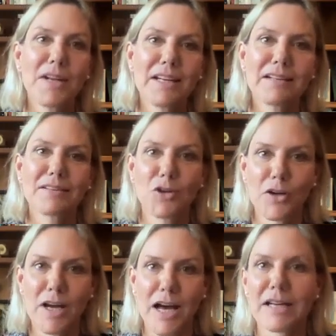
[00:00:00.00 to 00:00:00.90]
us
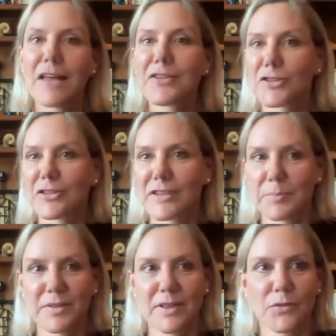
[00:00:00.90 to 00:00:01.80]
look at other
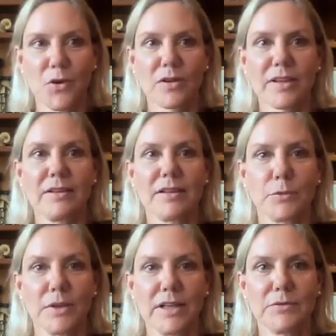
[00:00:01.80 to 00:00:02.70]
steps involved in
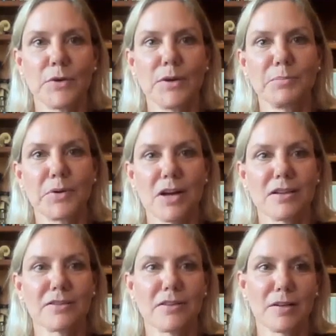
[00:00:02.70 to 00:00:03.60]
delivering
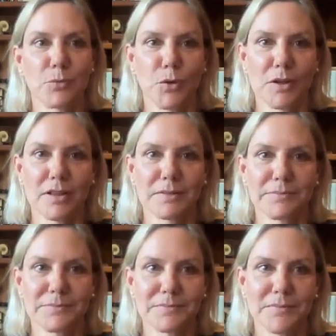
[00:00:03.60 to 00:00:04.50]
products that work.
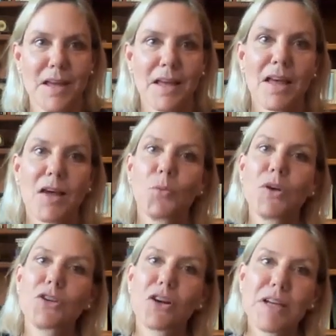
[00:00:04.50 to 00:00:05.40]
We
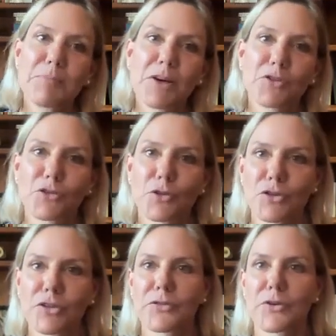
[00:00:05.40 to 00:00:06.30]
talked about
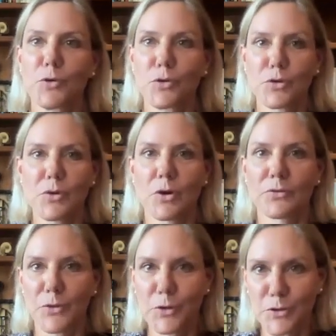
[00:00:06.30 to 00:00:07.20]
sources
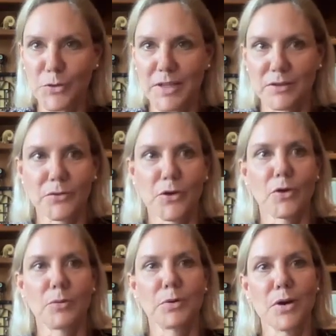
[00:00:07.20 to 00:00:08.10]
of nutrients for
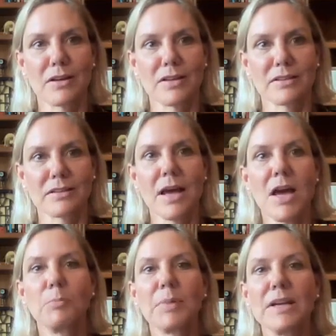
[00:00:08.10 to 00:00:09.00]
our products,
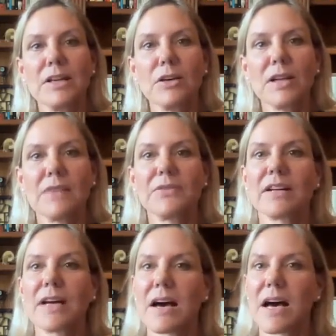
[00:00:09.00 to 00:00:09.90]
but
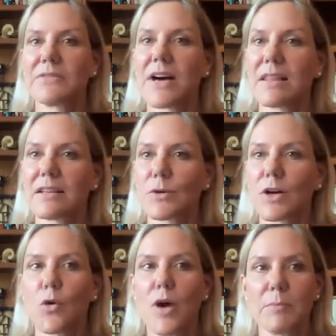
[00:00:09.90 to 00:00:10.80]
NeoLife have other
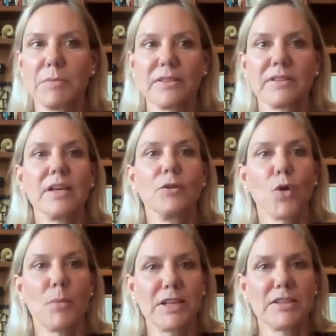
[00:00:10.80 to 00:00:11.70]
requirements in
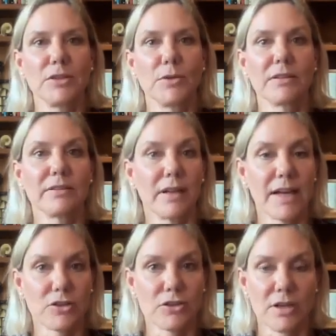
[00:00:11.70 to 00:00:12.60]
raw material
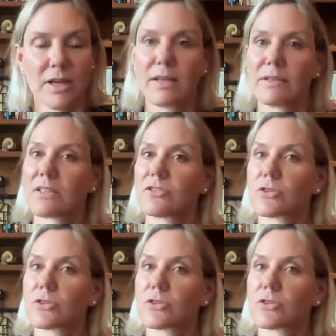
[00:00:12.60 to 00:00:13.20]
selection, such as